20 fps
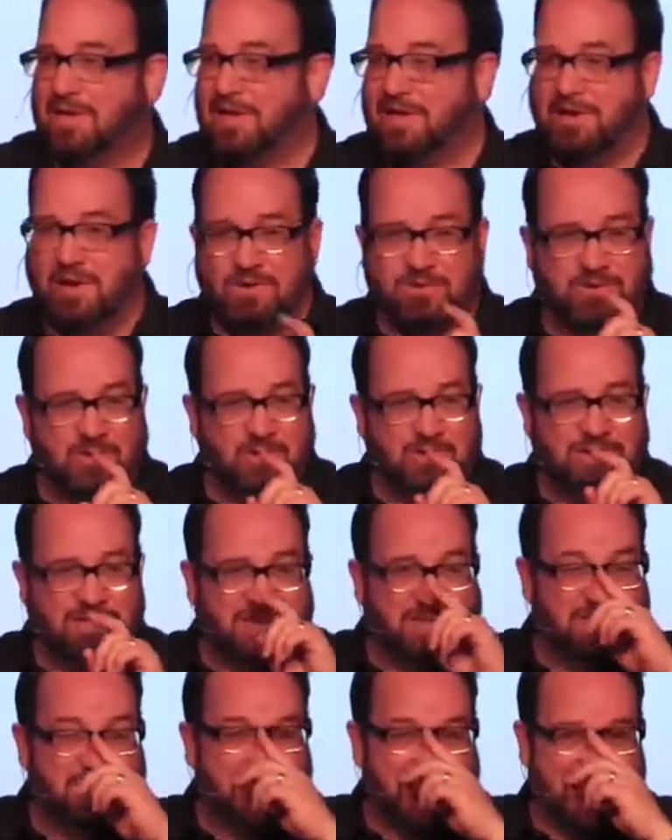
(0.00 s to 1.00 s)
he goes on
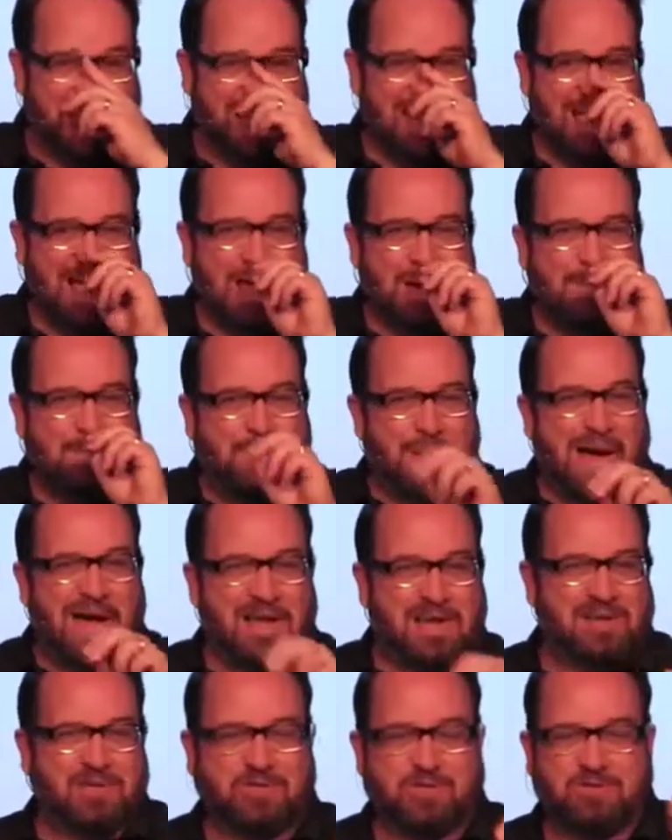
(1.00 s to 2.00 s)
to say,
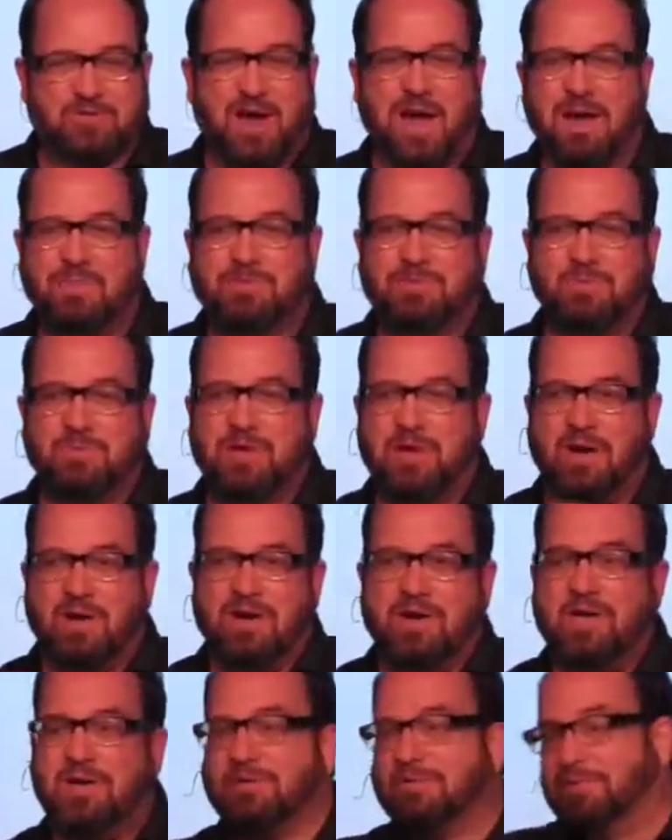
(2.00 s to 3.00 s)
by his stripes, we are
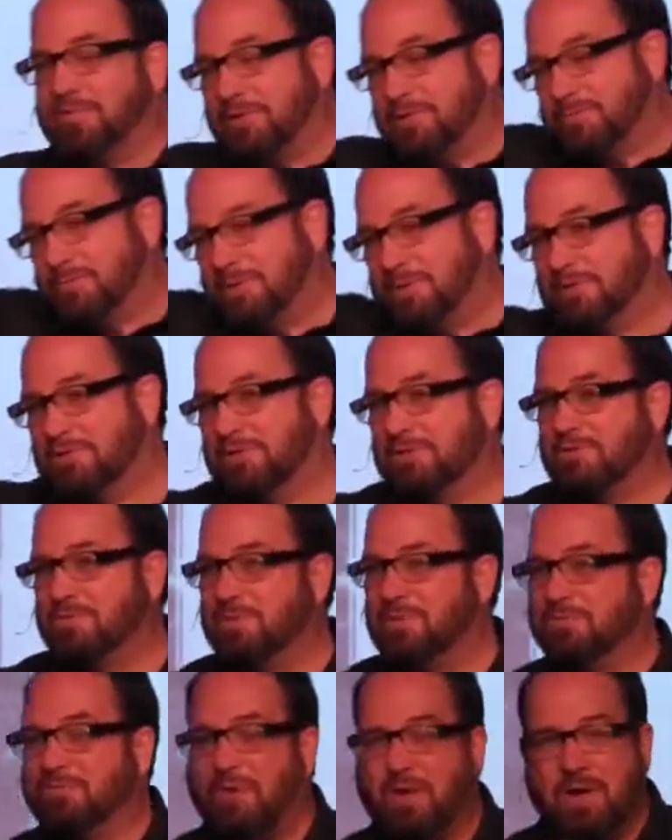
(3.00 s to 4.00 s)
healed. First Peter two
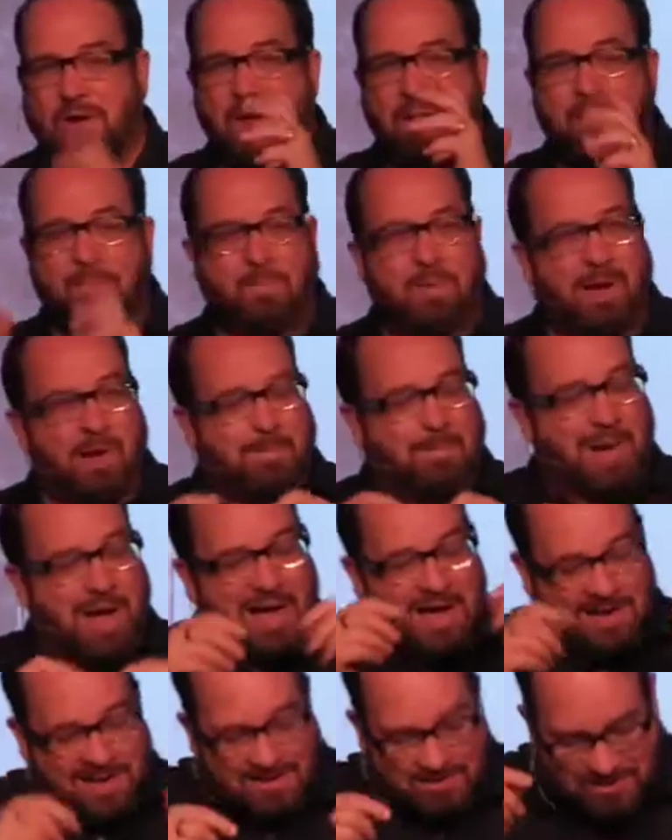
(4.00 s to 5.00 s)
twenty-four. By,
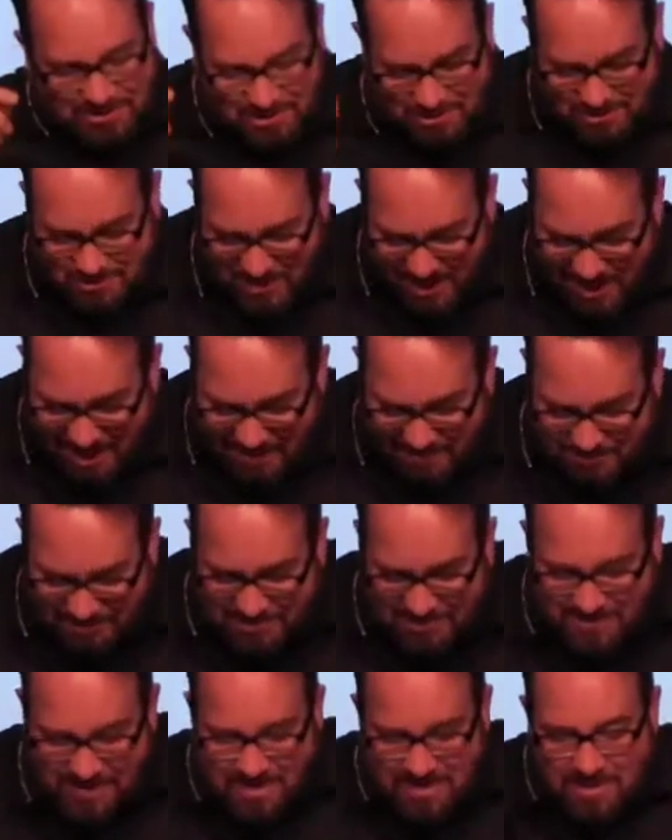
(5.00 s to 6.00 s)
by his
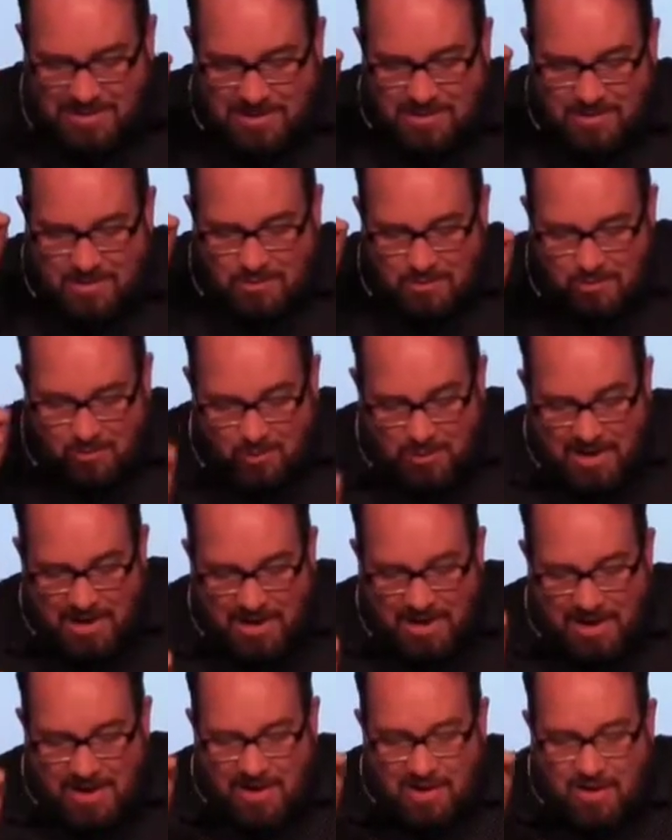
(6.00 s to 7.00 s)
stripes,
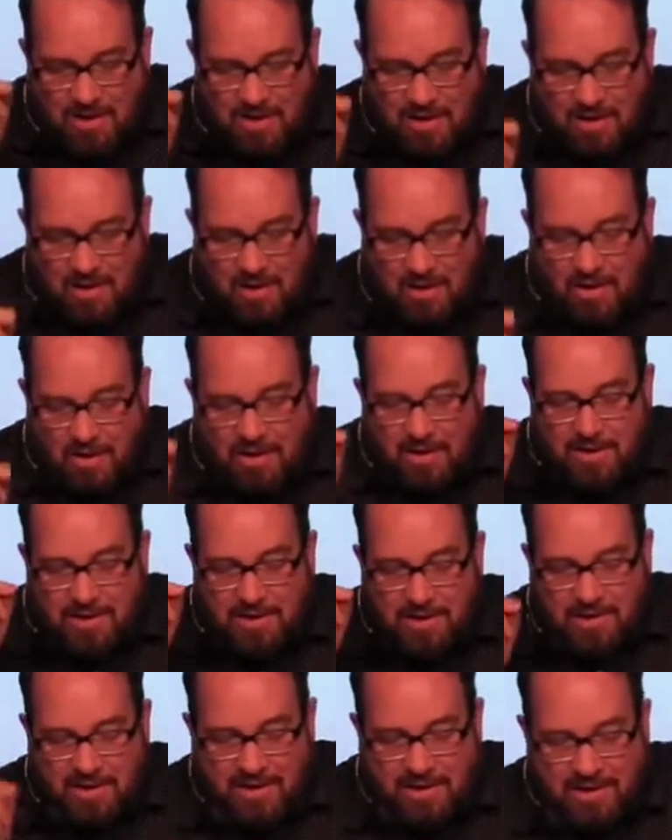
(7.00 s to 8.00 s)
we are
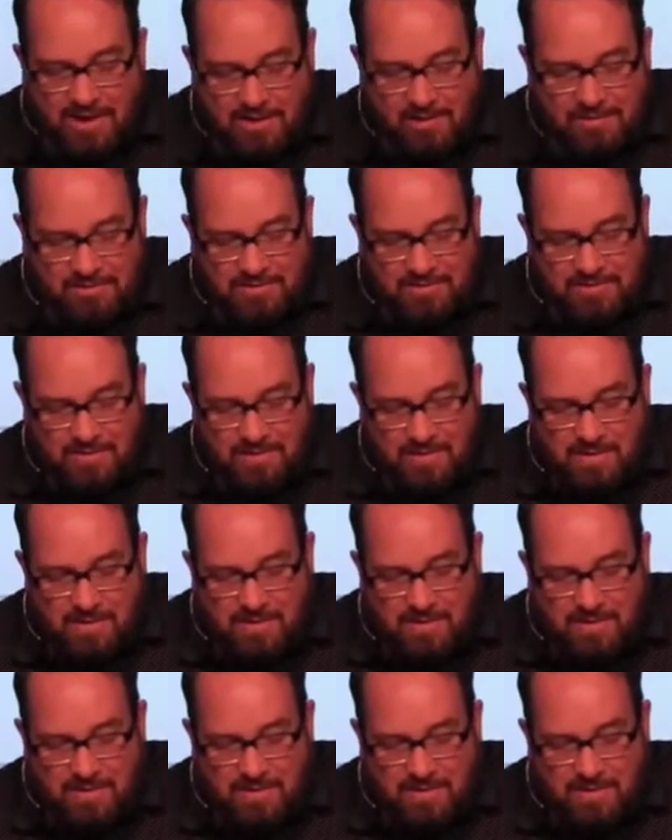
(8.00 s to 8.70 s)
healed.